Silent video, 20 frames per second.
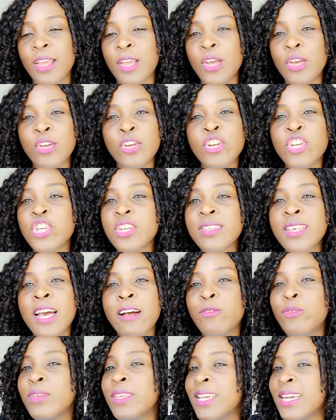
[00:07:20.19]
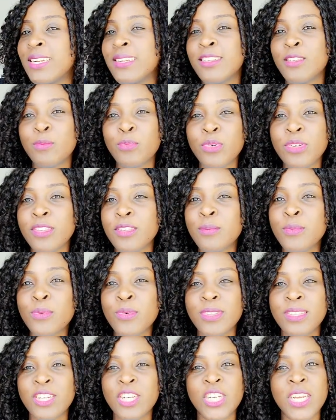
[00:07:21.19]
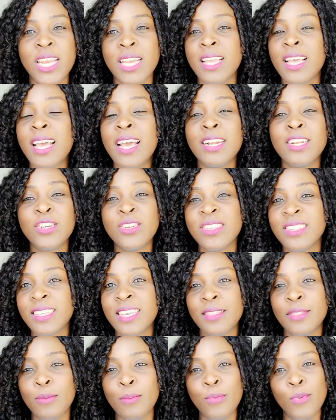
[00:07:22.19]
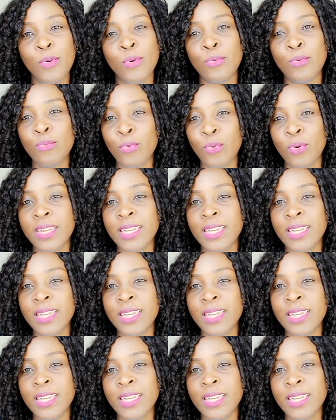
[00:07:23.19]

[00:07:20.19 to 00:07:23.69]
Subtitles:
You just have to get these principles in check and just get the ball rolling.